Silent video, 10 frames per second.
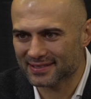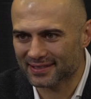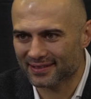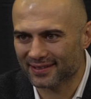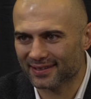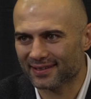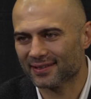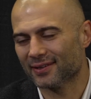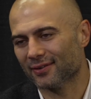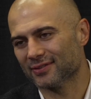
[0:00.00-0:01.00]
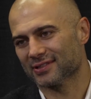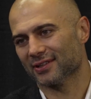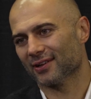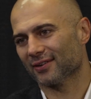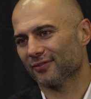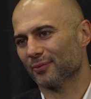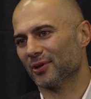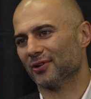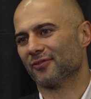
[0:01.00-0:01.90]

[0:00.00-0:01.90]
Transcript: It uh, obviously a lot of familiar